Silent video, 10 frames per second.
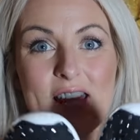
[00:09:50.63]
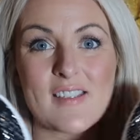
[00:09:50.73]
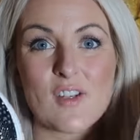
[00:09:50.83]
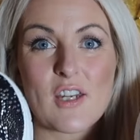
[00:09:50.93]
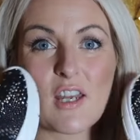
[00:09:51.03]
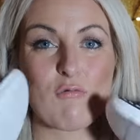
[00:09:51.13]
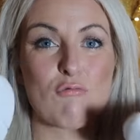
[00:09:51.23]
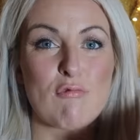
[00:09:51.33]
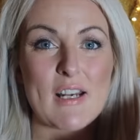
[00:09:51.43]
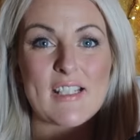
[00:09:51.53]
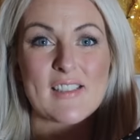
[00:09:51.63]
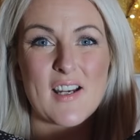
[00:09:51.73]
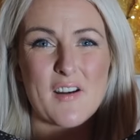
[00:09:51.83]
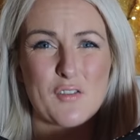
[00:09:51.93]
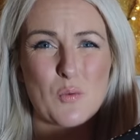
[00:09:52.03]
It's going to get really
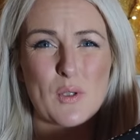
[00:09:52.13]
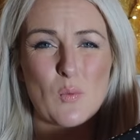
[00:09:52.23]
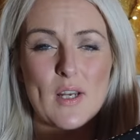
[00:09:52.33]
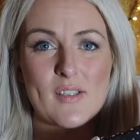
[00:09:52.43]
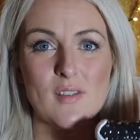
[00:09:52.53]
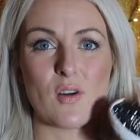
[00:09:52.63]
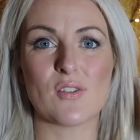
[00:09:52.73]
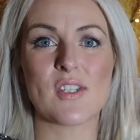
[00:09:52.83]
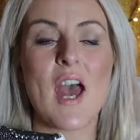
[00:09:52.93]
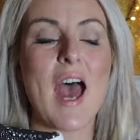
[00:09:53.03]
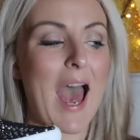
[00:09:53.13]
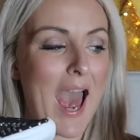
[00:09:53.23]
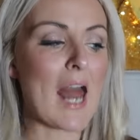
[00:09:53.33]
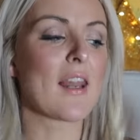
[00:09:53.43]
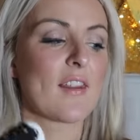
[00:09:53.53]
scuffed with the white soles,
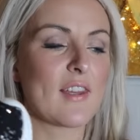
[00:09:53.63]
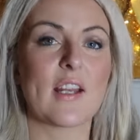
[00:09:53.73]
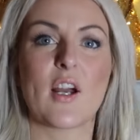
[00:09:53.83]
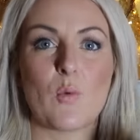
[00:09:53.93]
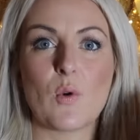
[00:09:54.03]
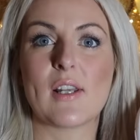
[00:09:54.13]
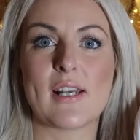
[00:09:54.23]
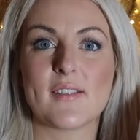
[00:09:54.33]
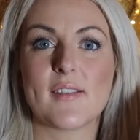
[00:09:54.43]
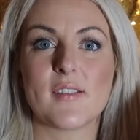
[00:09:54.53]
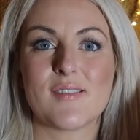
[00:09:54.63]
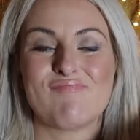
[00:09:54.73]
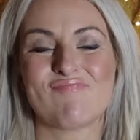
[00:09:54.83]
and I think I want laces.